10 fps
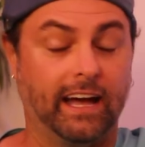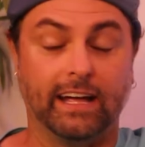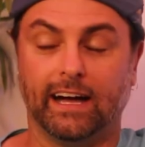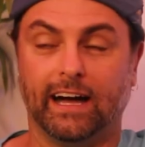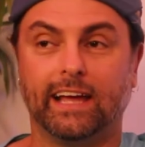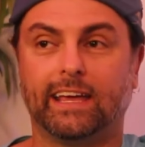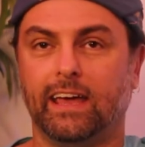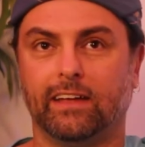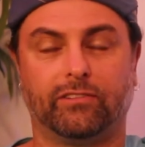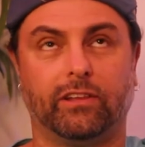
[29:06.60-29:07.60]
I I
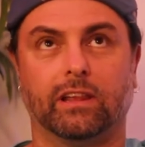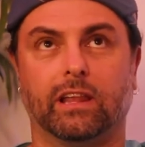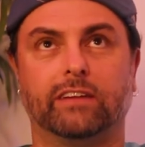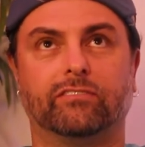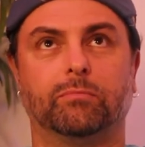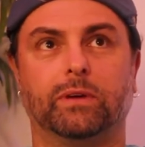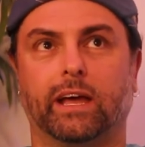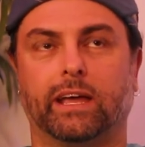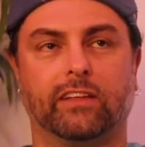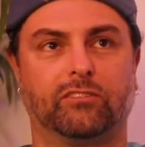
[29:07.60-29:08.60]
can't for the life of me
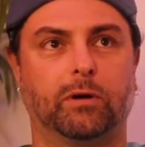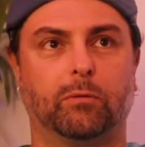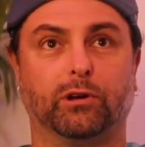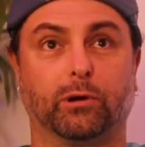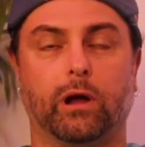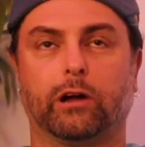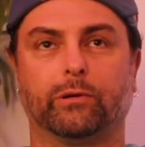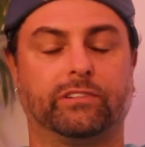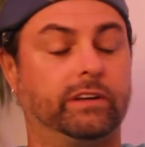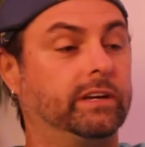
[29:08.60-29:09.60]
I can't spell
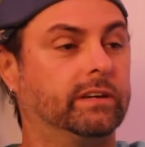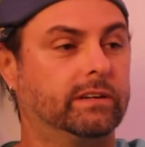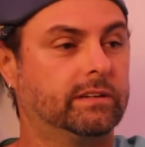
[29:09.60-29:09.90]
bureaucracy.